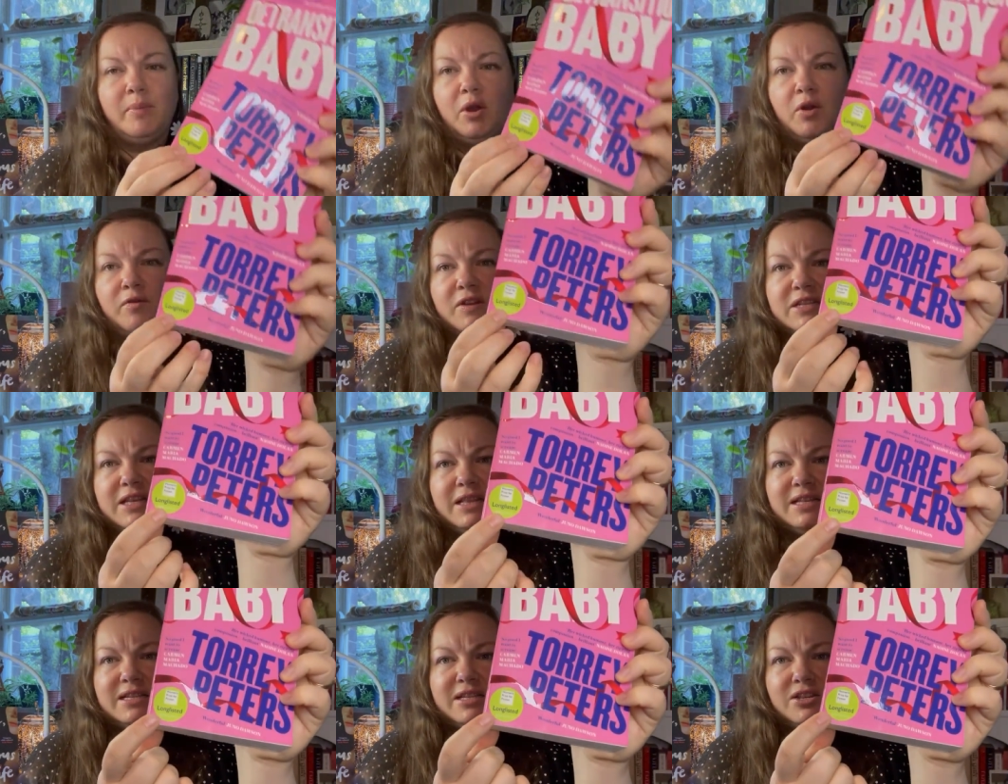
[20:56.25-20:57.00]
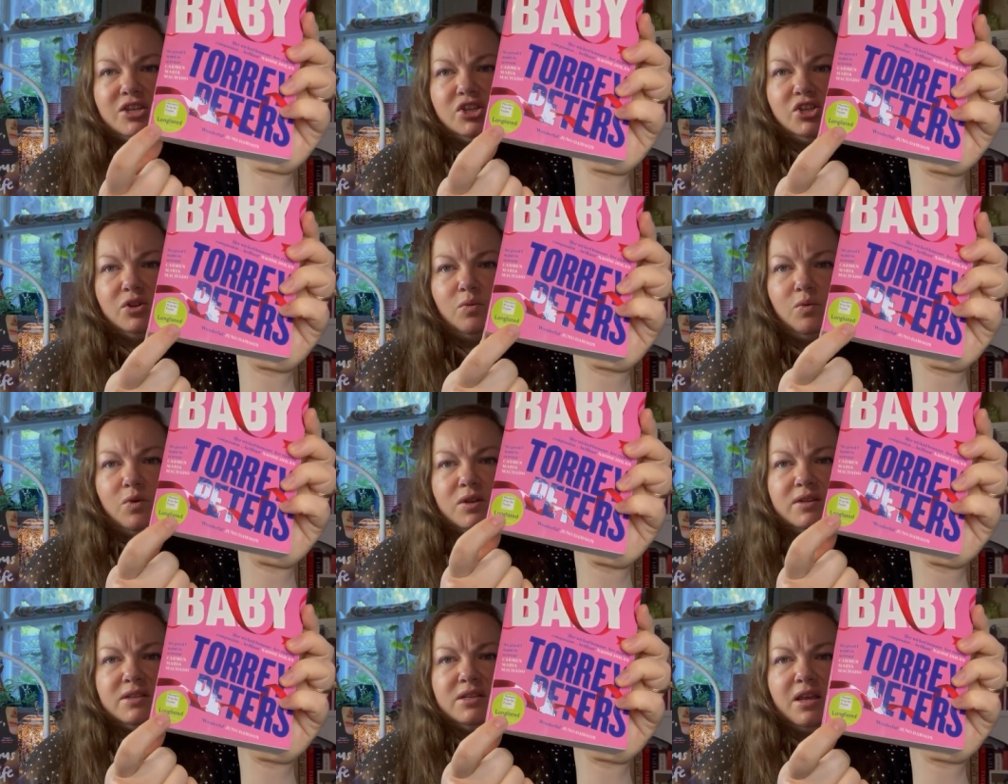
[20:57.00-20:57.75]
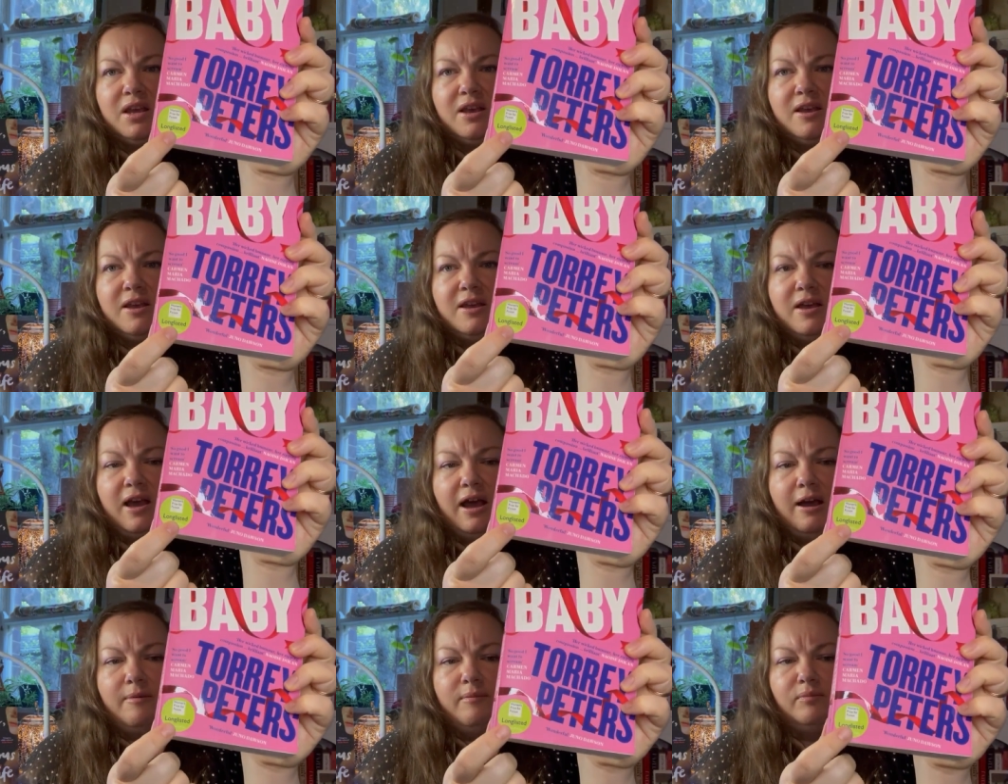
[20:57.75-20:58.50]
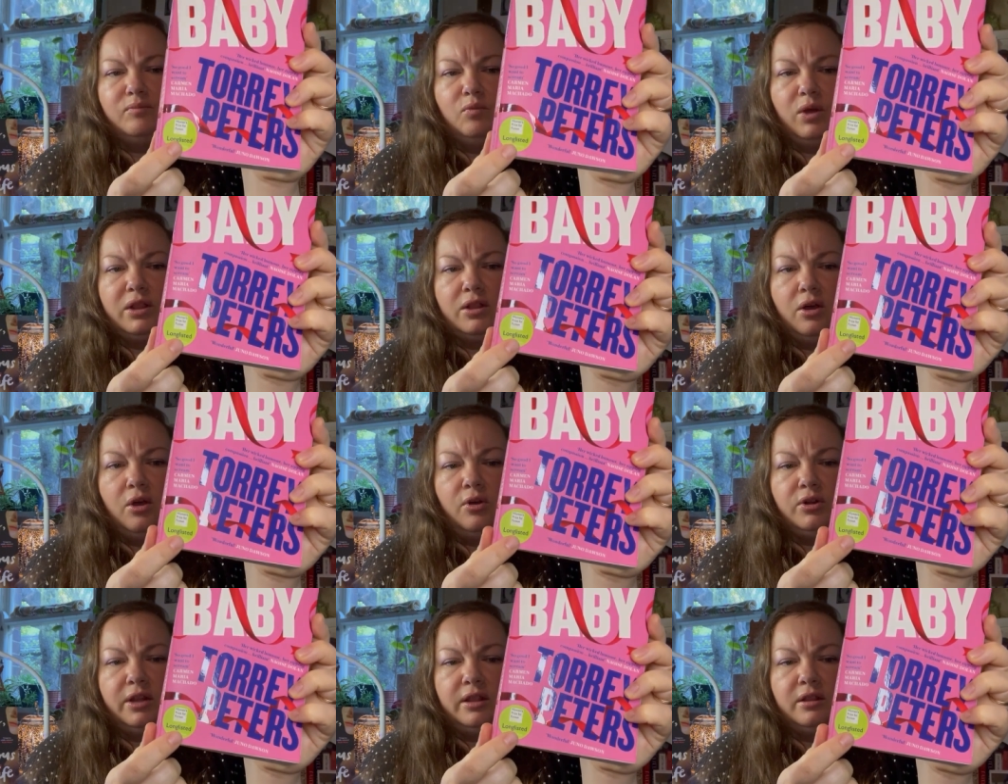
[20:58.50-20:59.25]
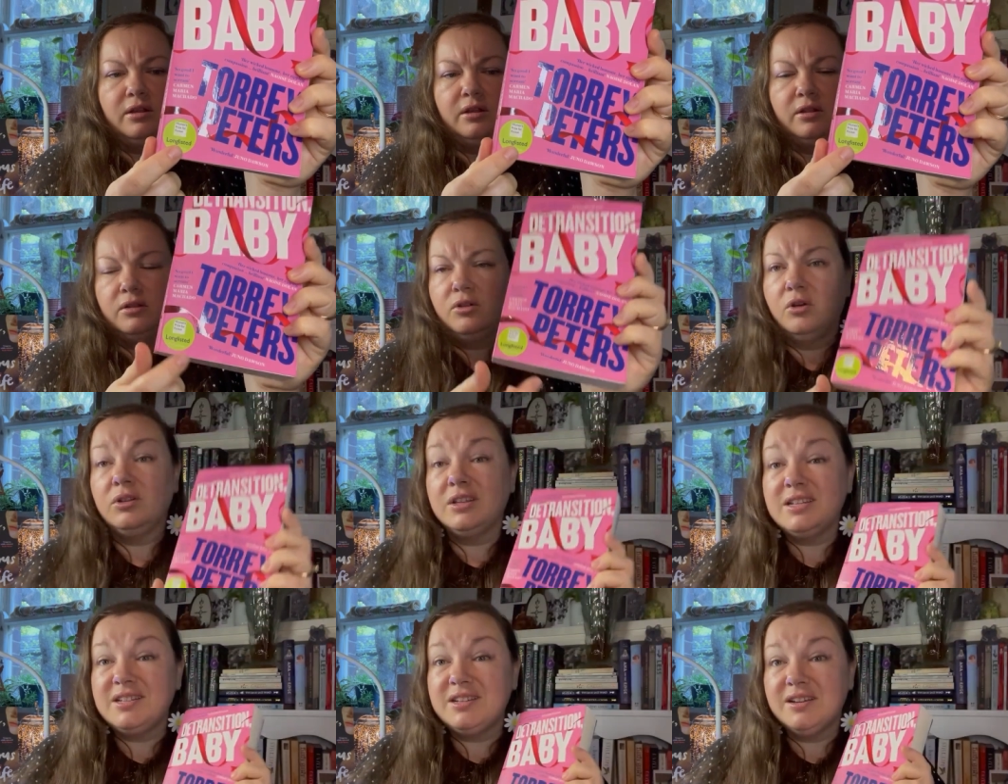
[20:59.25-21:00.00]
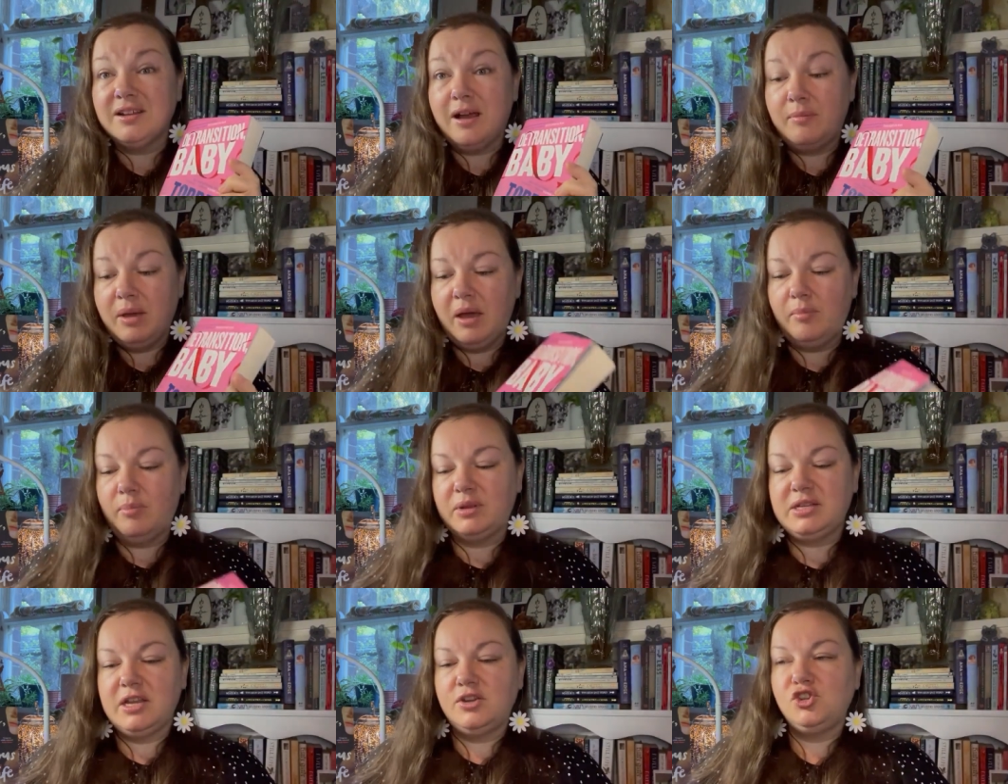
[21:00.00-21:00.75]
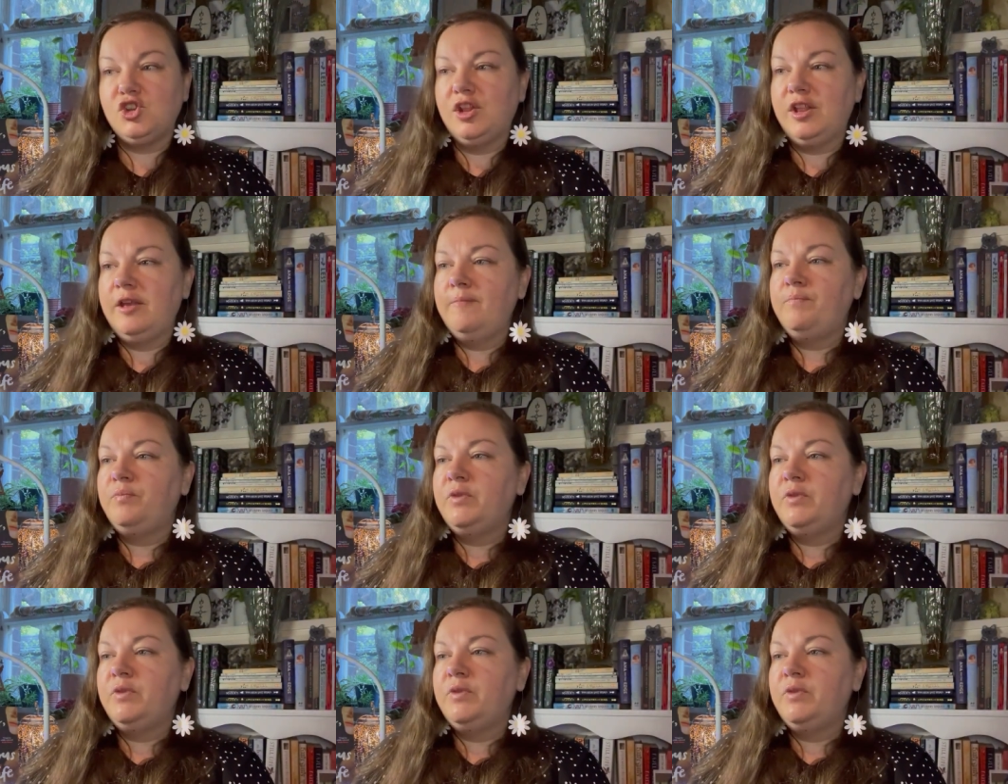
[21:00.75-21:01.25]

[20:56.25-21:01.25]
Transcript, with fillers: But obviously this edition was um, when the, only the long list had come out potentially.